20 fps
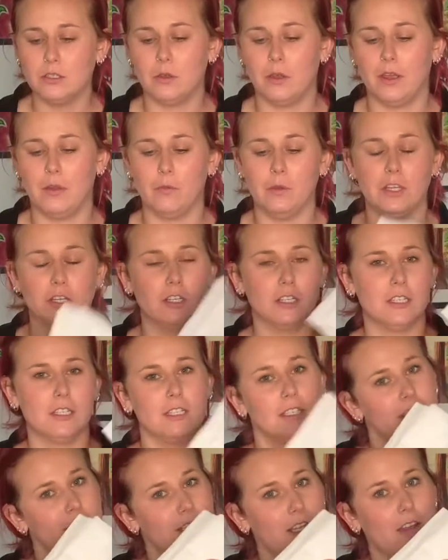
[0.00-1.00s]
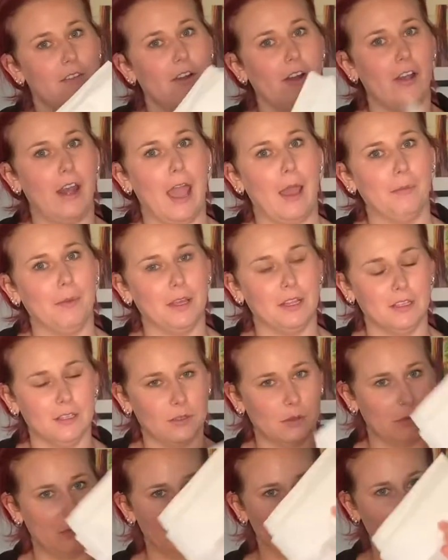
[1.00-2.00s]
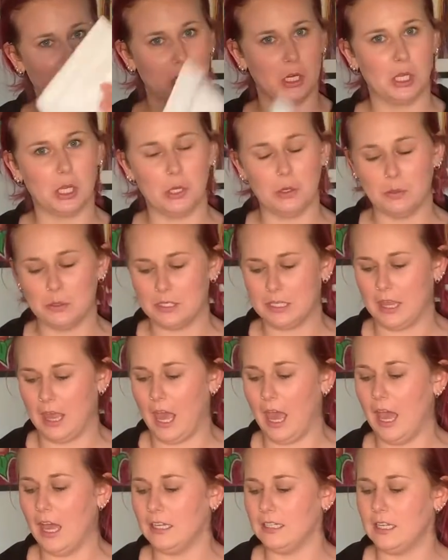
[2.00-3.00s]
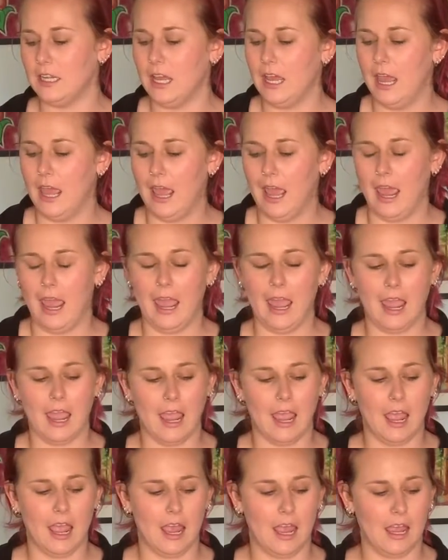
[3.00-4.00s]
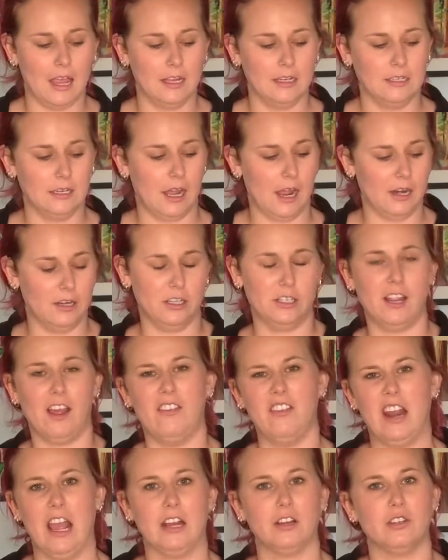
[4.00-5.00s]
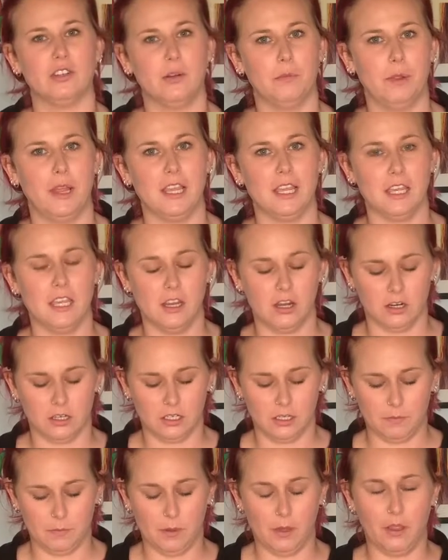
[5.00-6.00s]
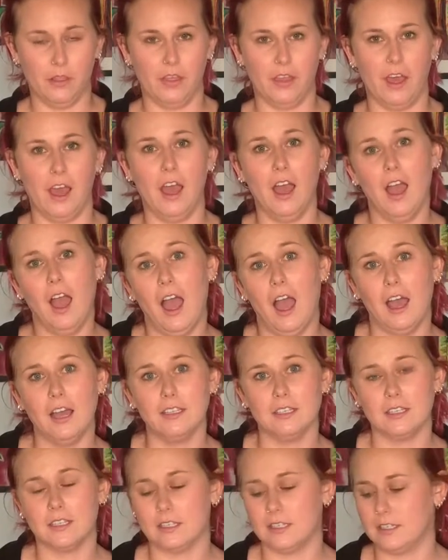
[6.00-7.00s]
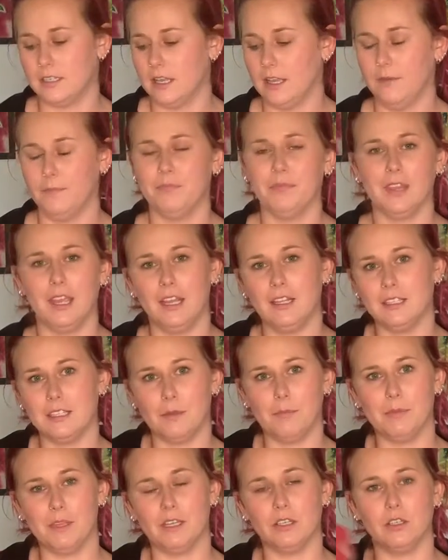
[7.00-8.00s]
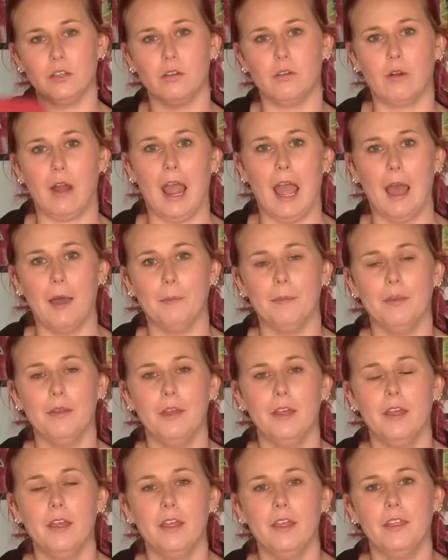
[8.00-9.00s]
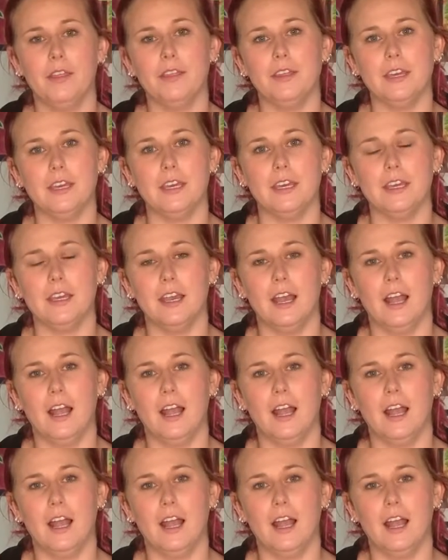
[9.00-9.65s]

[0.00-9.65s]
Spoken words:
so we just save our napkins, so I'm just gonna use that. And I just have an extra plate here to put the husks and something to grab the